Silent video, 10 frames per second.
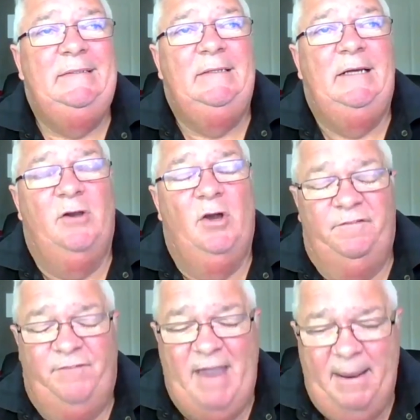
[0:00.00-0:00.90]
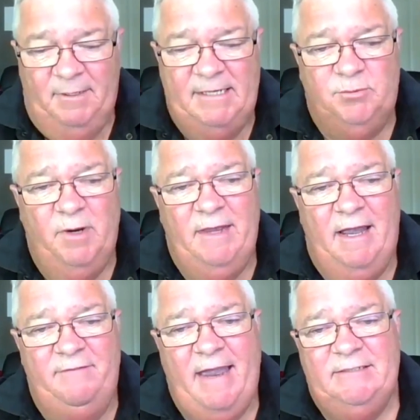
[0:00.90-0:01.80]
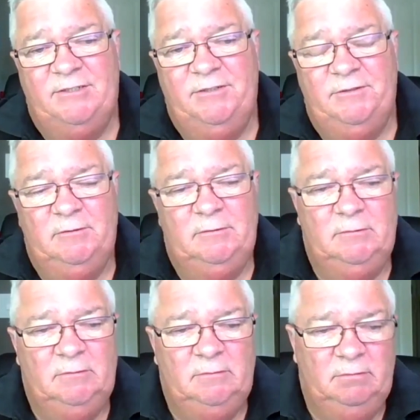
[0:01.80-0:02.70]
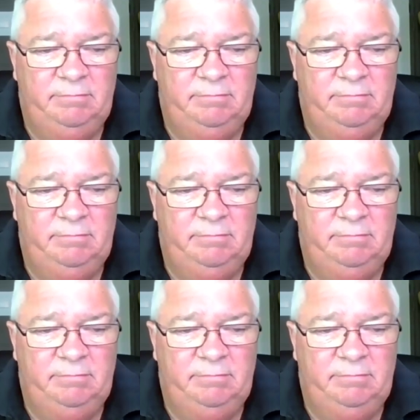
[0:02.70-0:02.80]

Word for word: a lot of families where they've had to, you